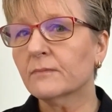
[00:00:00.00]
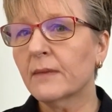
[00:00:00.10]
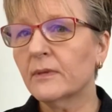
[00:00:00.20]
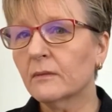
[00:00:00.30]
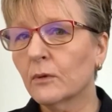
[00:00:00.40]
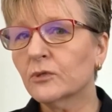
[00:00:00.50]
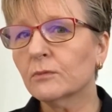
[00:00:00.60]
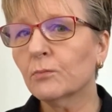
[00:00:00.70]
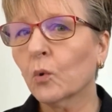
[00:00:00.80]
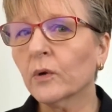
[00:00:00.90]
maybe the most
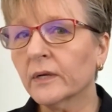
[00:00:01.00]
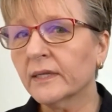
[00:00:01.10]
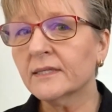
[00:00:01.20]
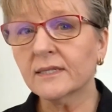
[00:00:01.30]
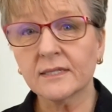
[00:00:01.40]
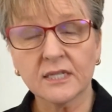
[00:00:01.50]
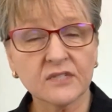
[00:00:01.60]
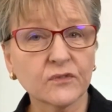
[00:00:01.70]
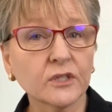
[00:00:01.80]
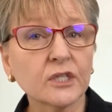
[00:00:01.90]
important in
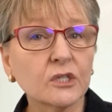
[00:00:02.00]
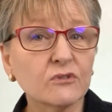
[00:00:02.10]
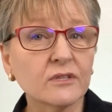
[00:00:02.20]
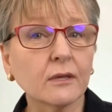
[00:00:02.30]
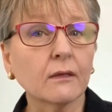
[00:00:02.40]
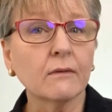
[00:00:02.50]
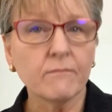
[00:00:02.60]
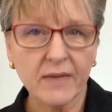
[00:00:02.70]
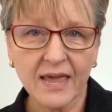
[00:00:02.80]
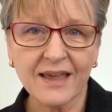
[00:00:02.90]
successfully using
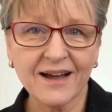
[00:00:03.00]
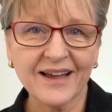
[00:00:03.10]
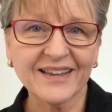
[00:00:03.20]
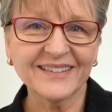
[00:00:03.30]
AI.